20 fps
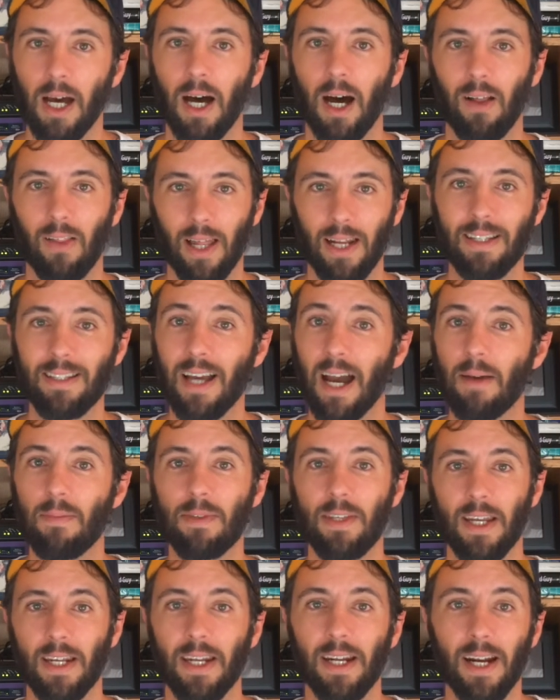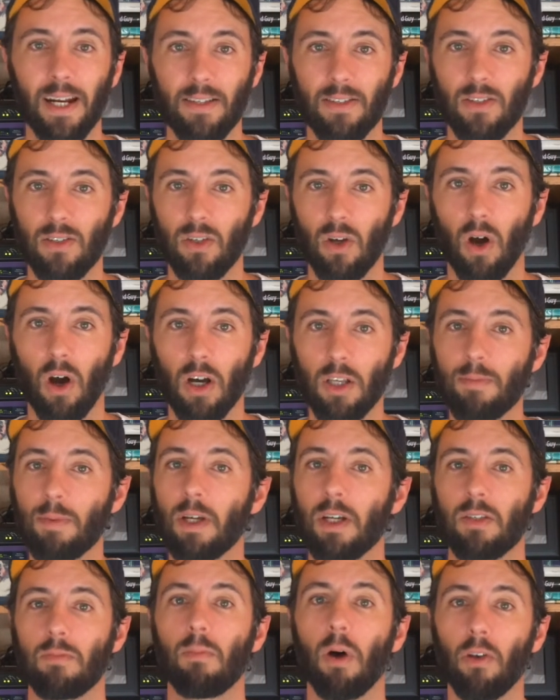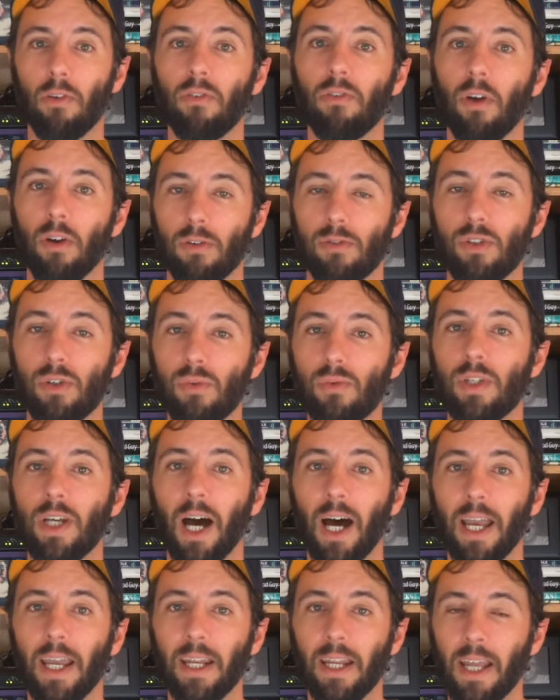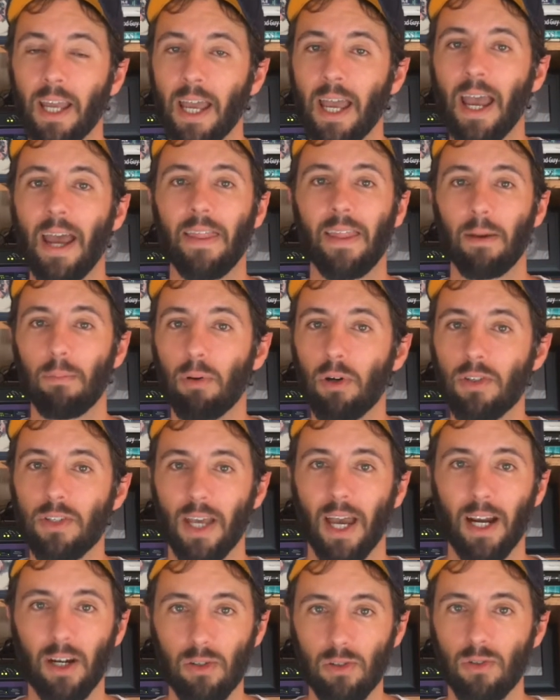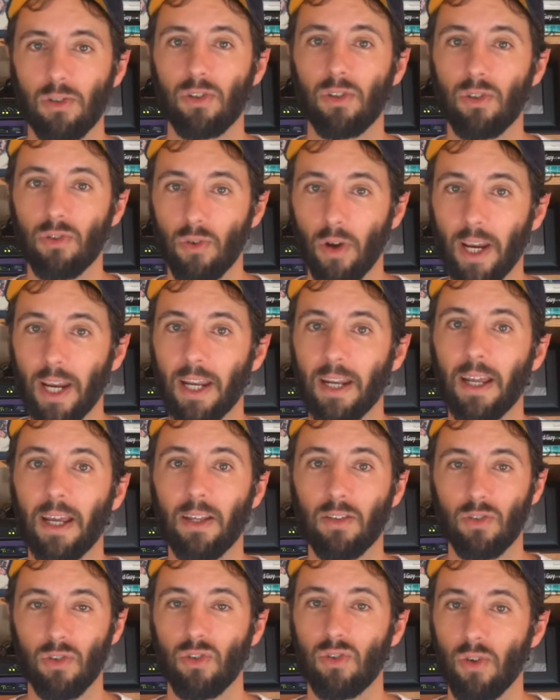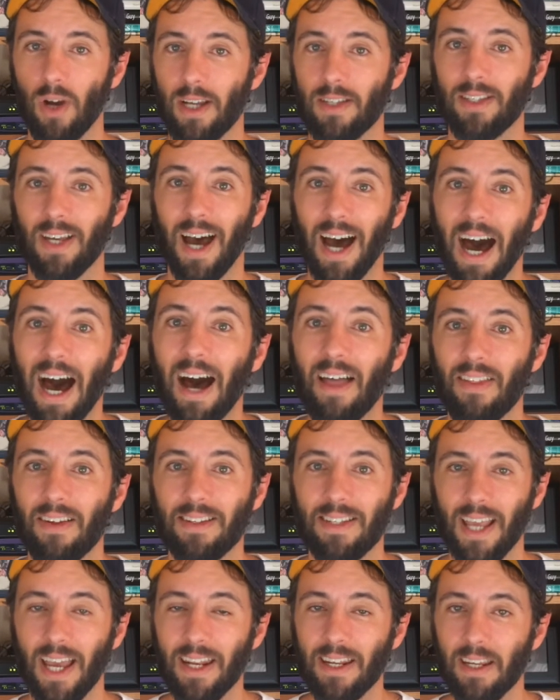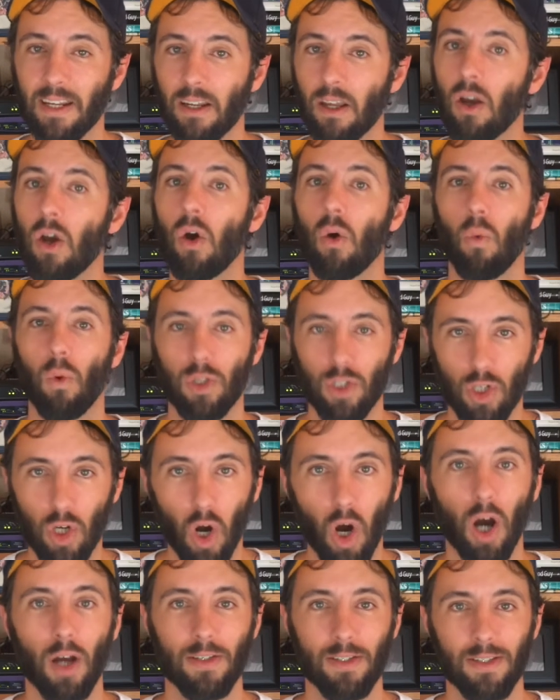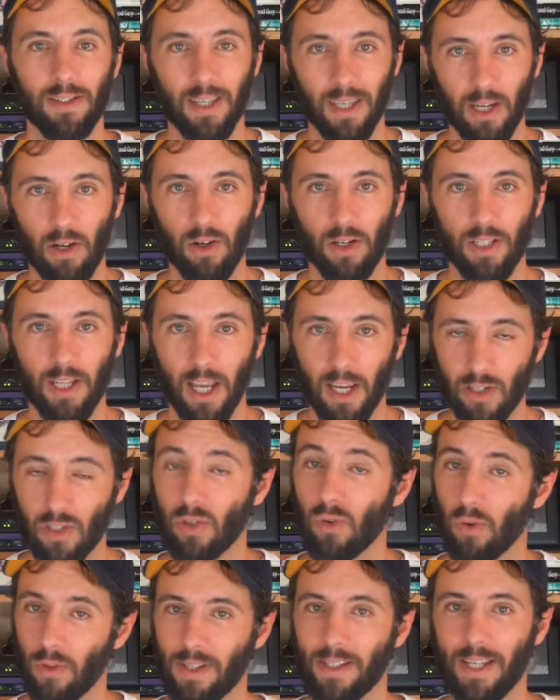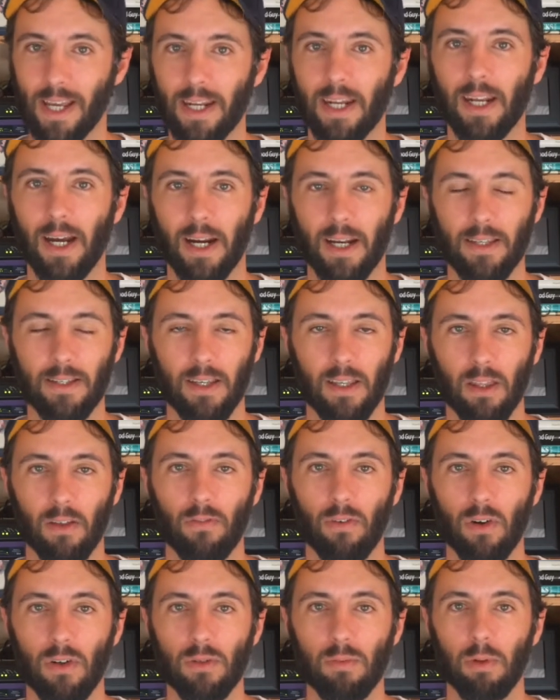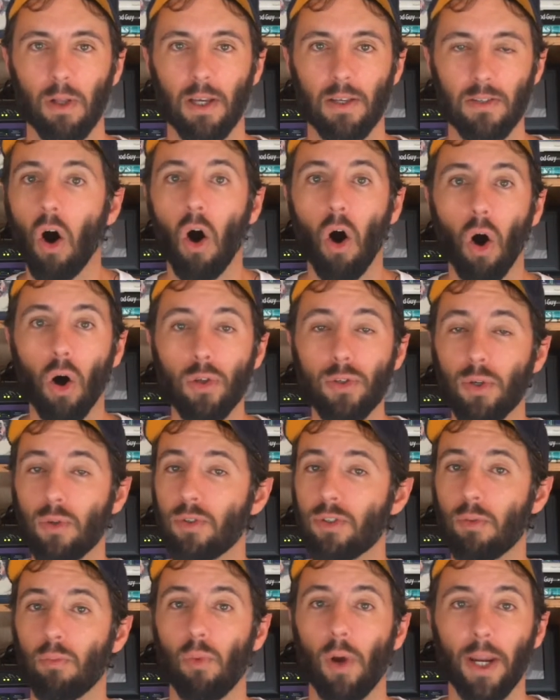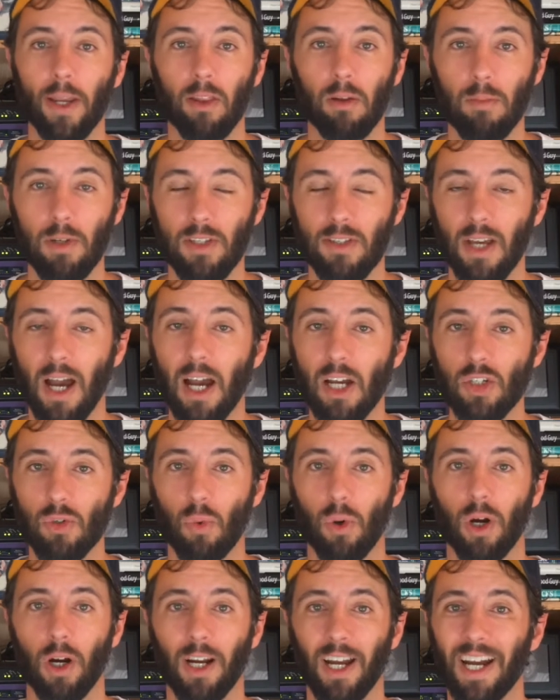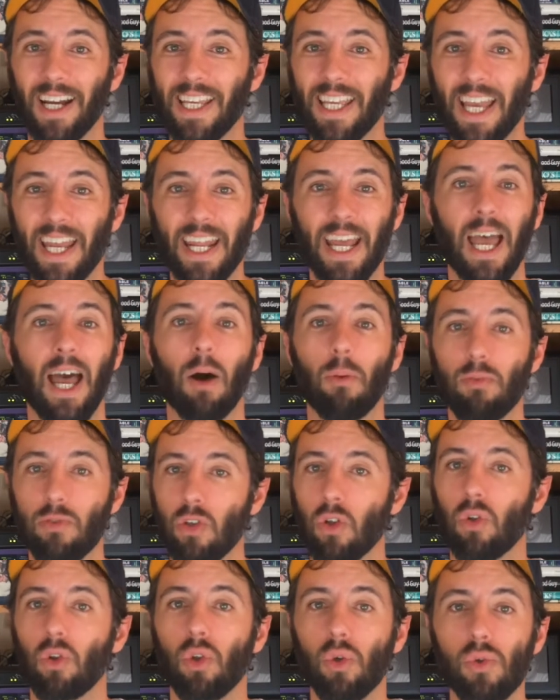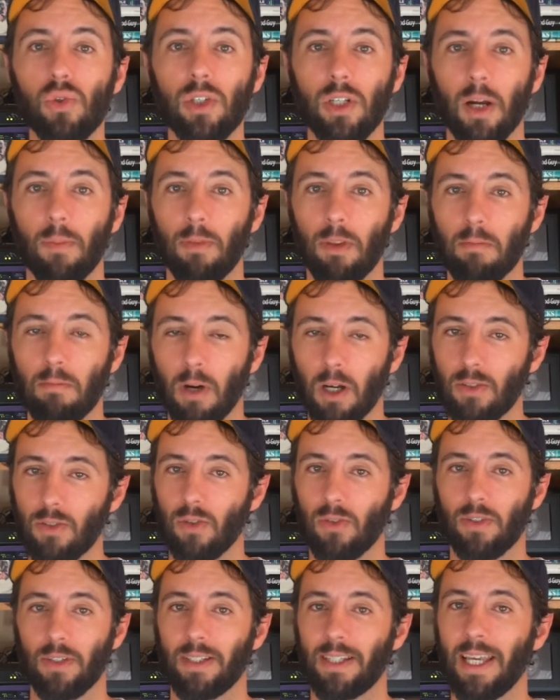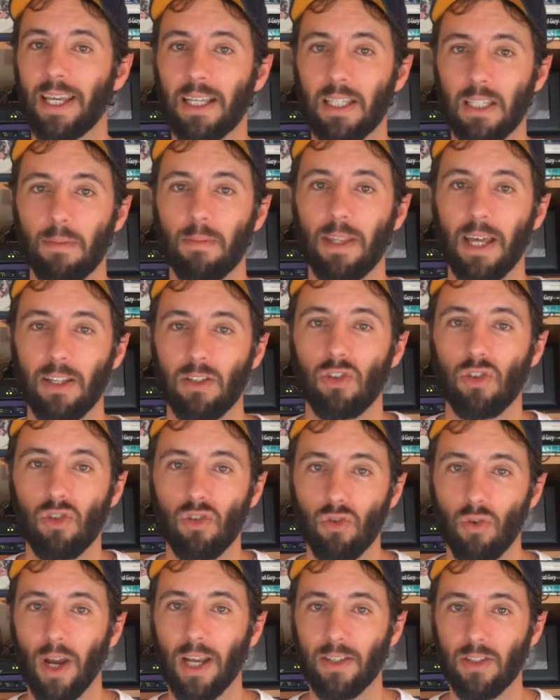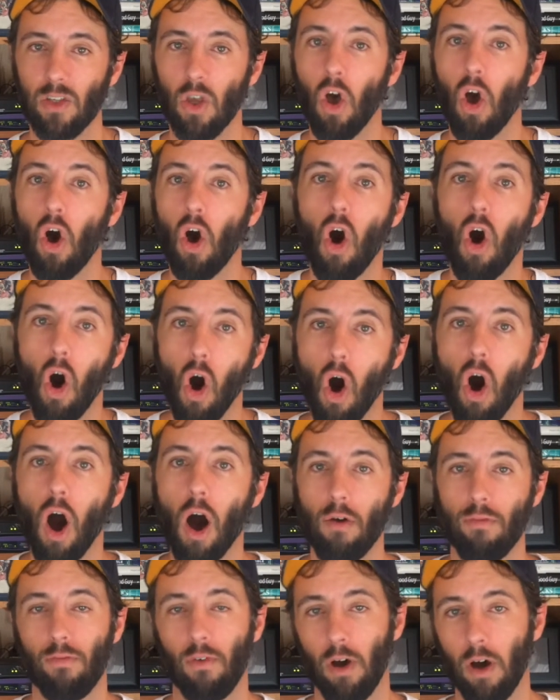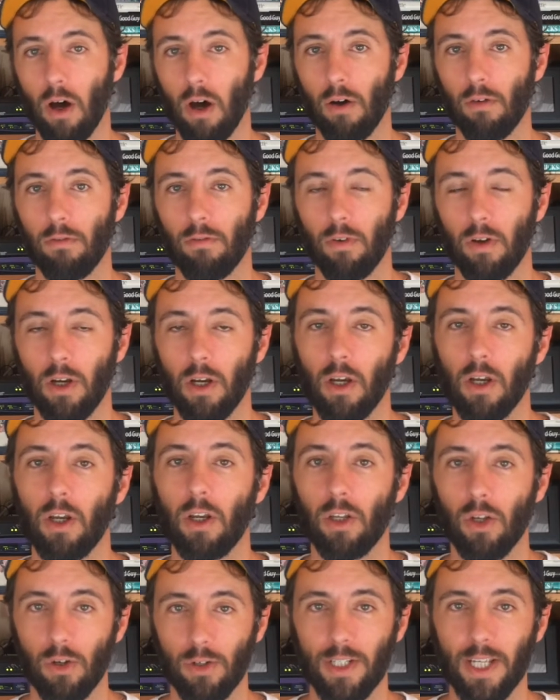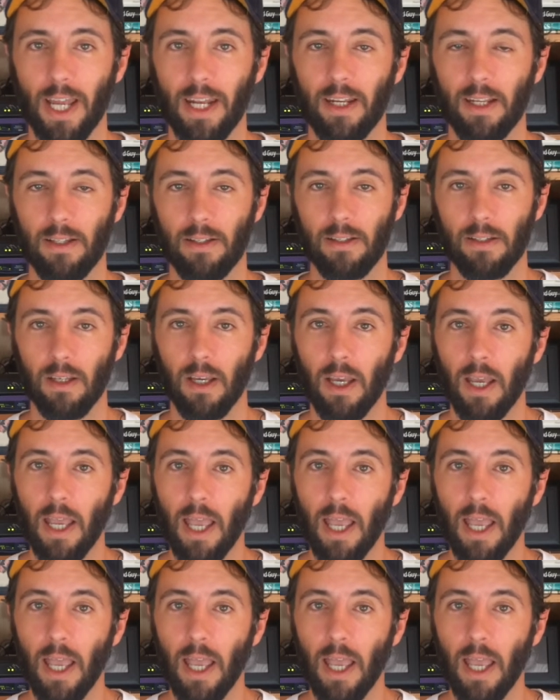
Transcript: A lot of times tendonitis is caused because muscles are too tight and that puts extra strain and stress on the tendon, which causes the irritation or the tendonitis in the first place. Also, some regular massage work. Again, it helps to loosen up the muscles and take some of that stress off of your tendons.